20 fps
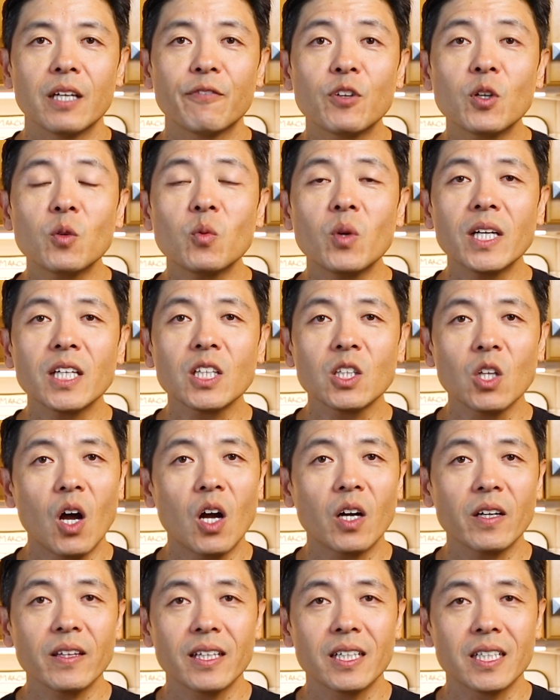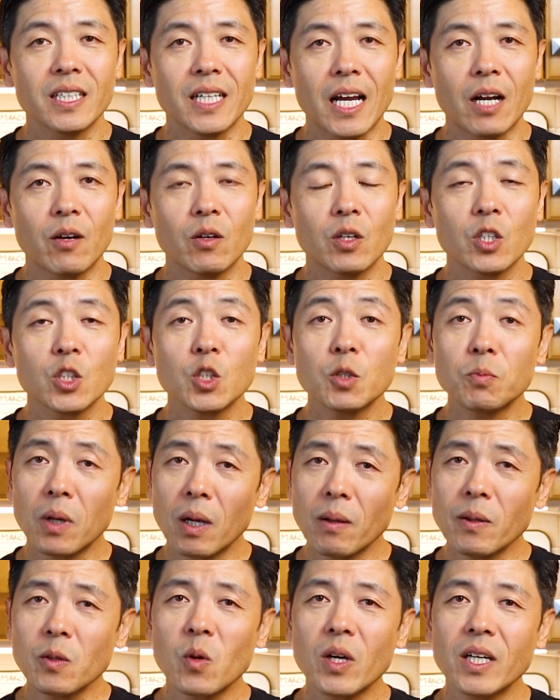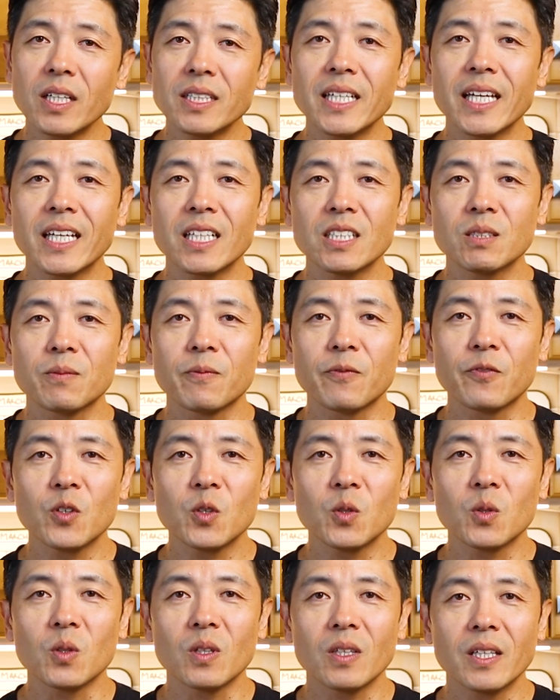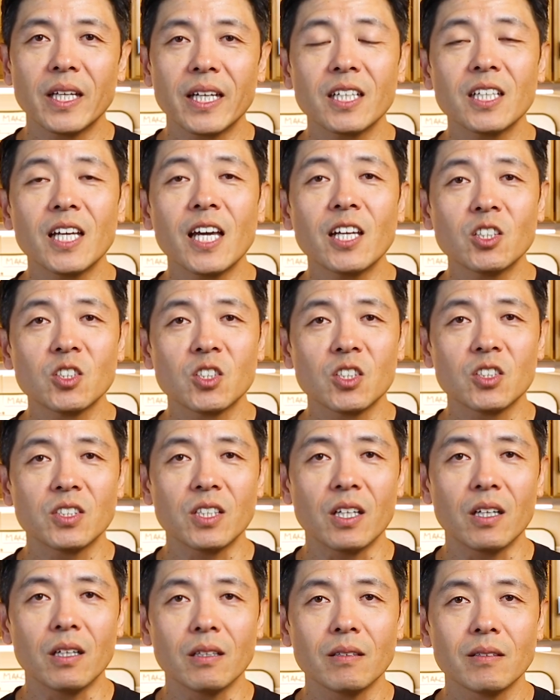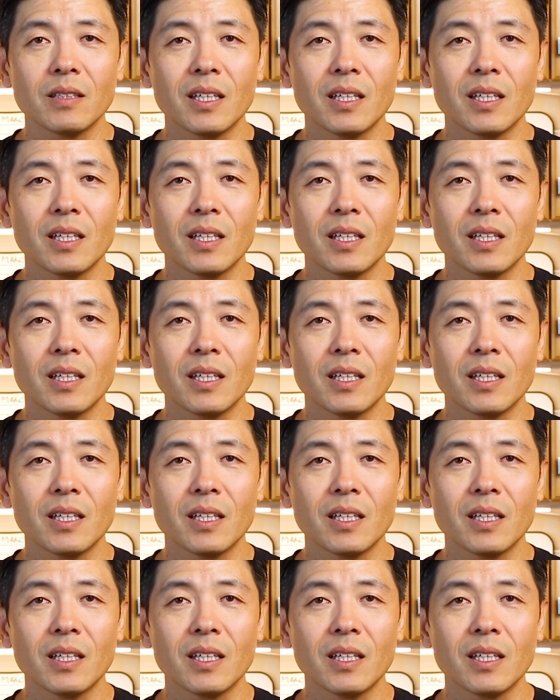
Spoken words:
If you're running longer than an hour, you probably want to take in some fuel, like an energy gel.